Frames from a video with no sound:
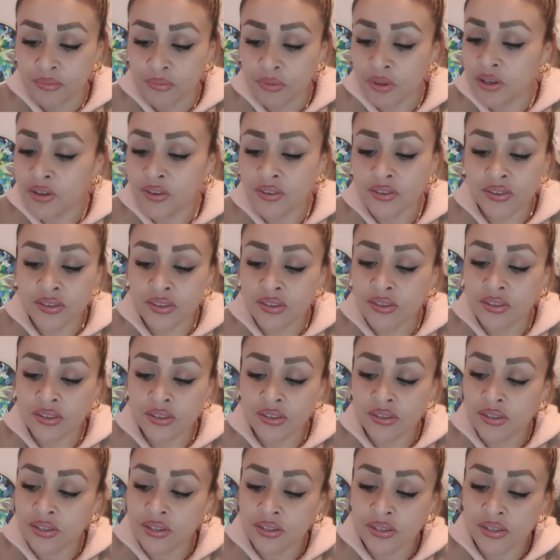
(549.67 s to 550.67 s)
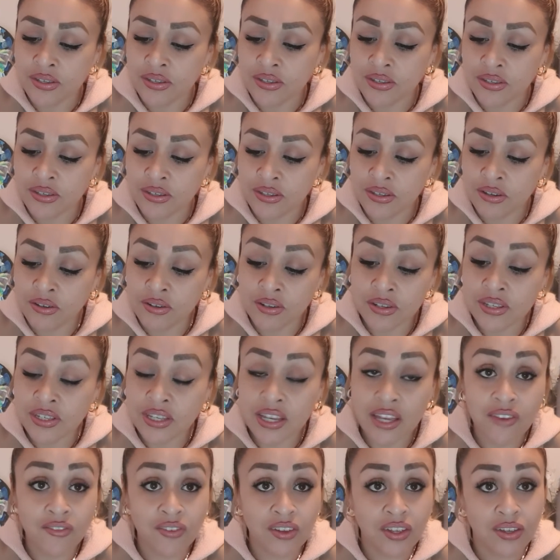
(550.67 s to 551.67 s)
Because this is this is you're
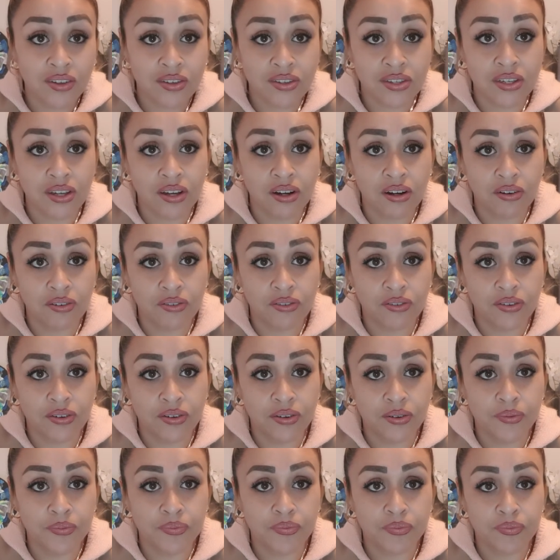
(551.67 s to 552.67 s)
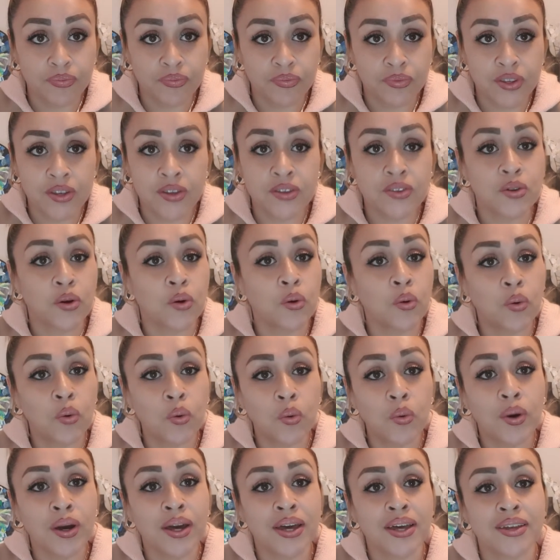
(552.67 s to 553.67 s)
deceiving yourself. There's
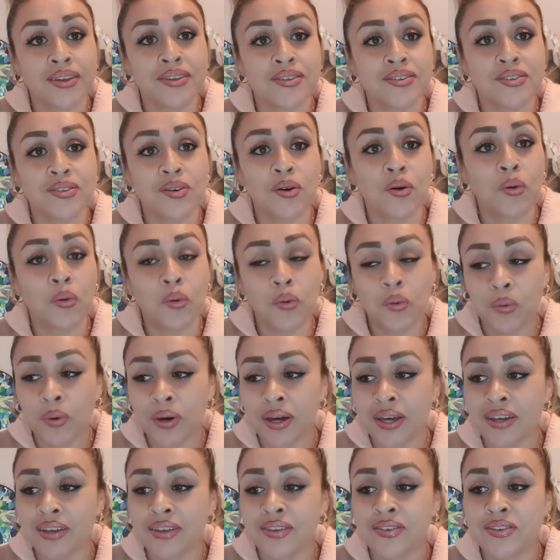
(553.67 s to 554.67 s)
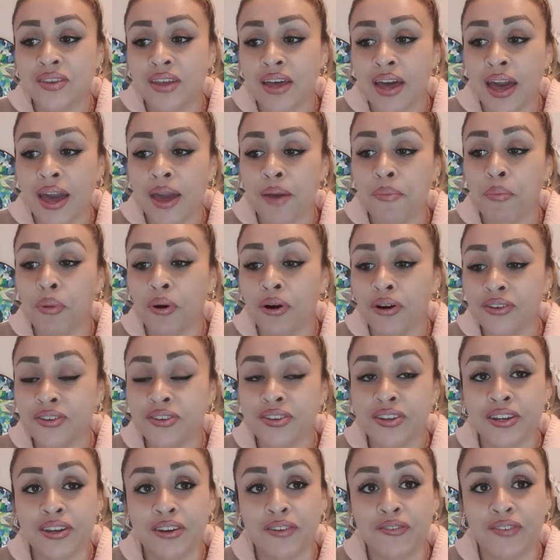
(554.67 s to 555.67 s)
always always a
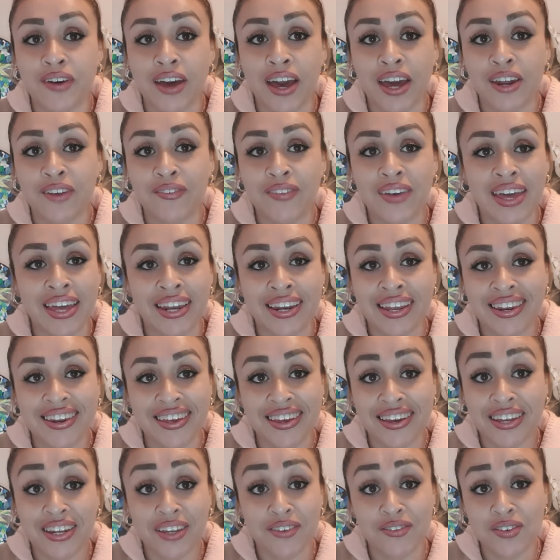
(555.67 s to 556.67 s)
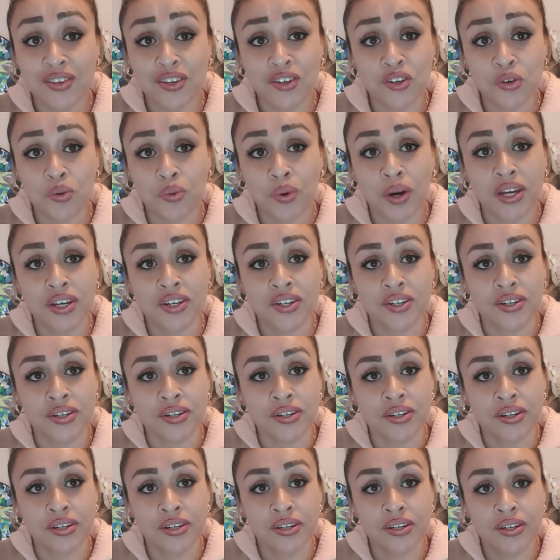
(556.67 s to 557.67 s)
positive out of any negative
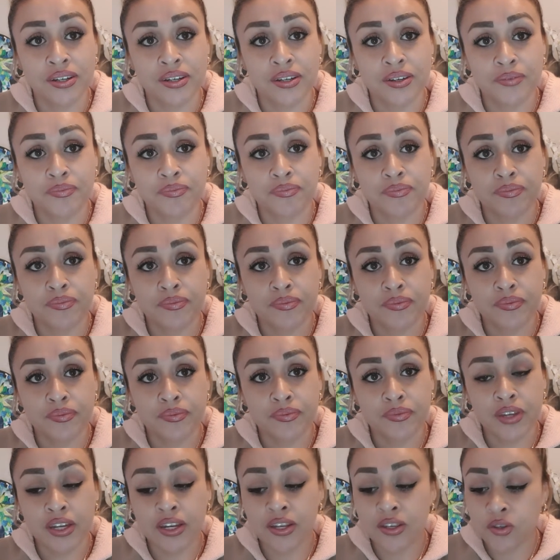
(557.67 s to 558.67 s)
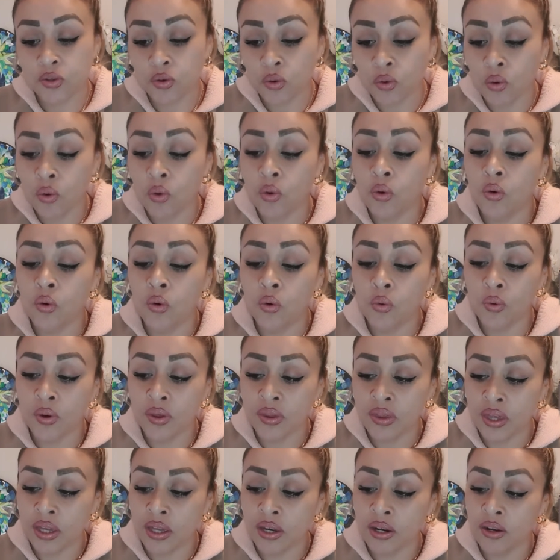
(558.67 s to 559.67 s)
situation. It is all
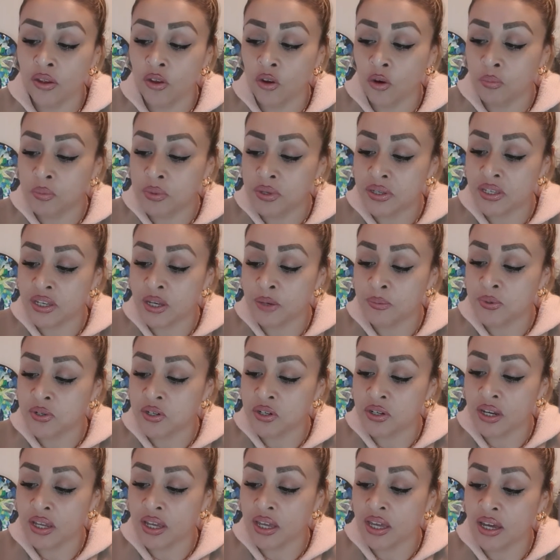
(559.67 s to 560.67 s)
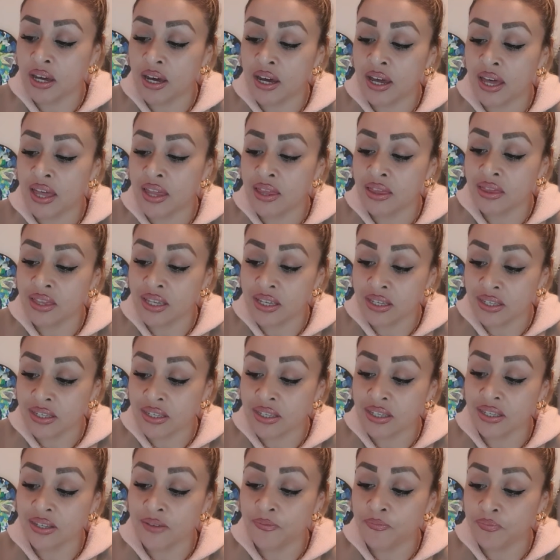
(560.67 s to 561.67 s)
within your perception here and
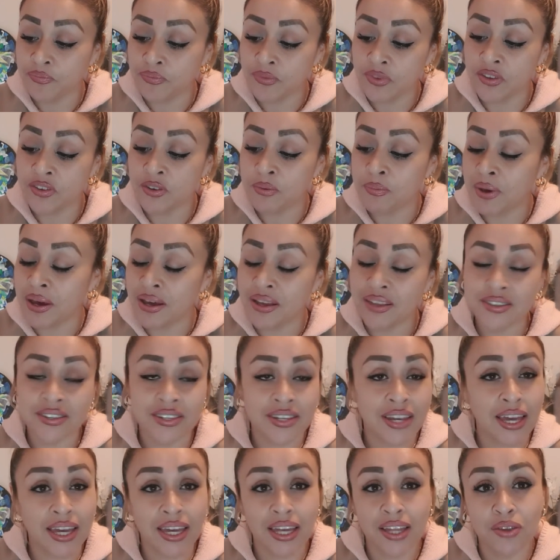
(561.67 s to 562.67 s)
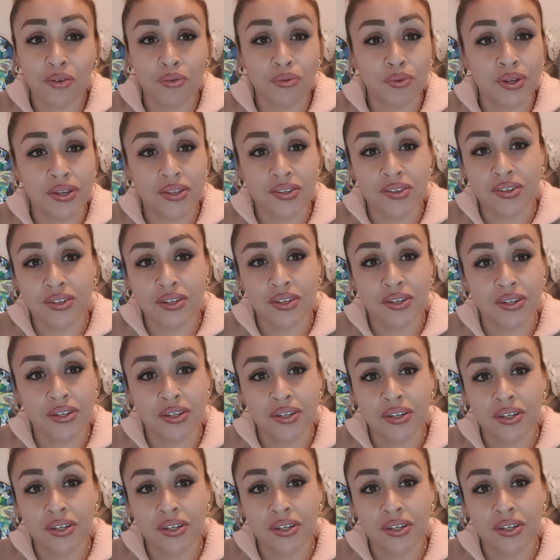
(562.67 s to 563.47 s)
this is about it's taking the risk